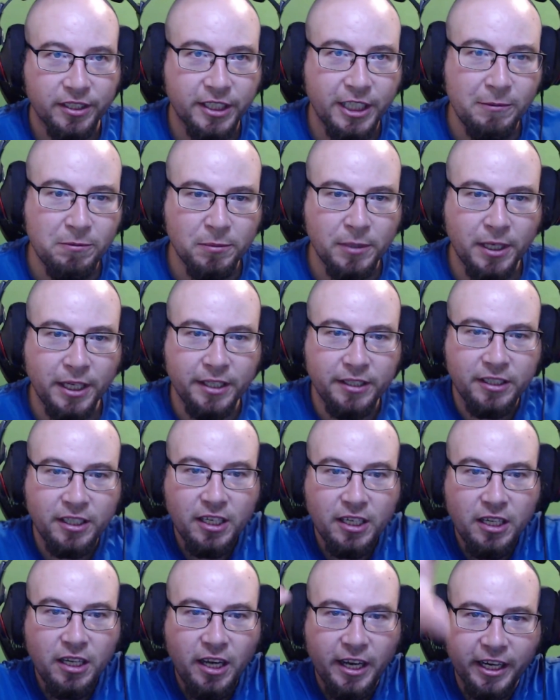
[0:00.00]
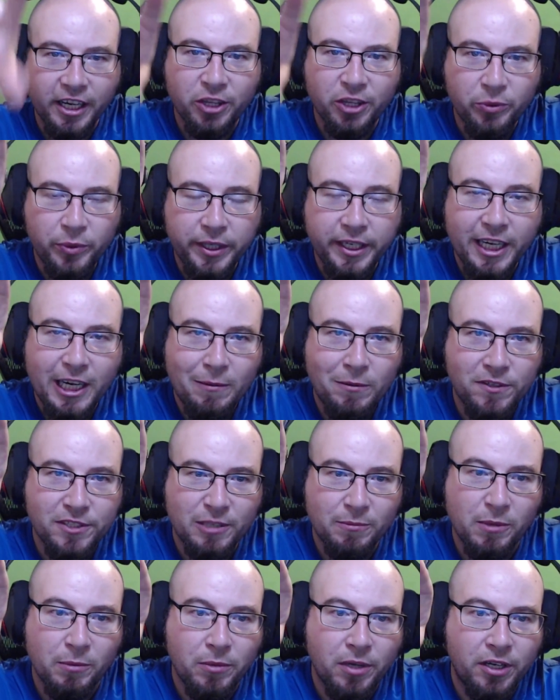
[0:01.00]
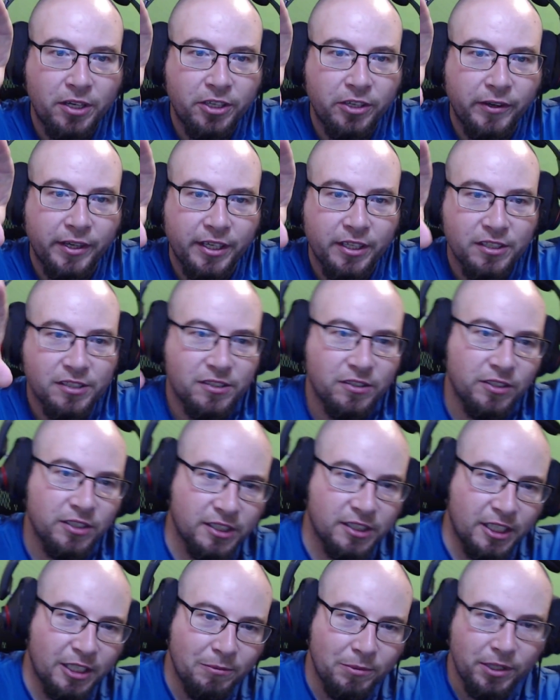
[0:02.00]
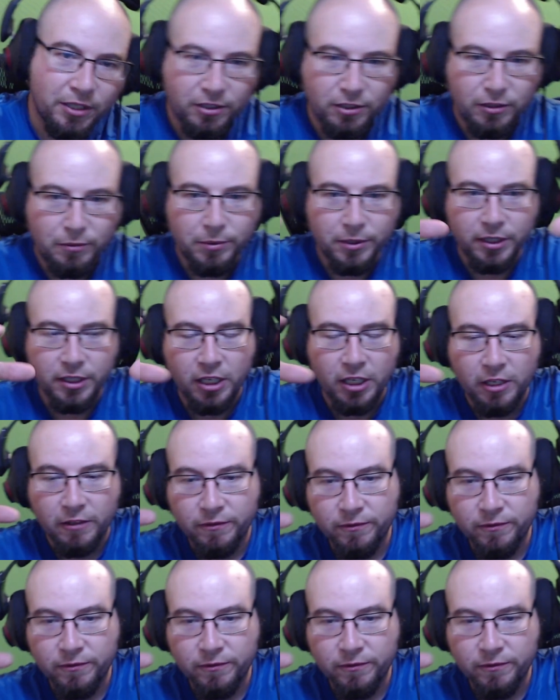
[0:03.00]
Keep in mind, I got 3 cameras on my monitor right now, so it's gonna be a little bit off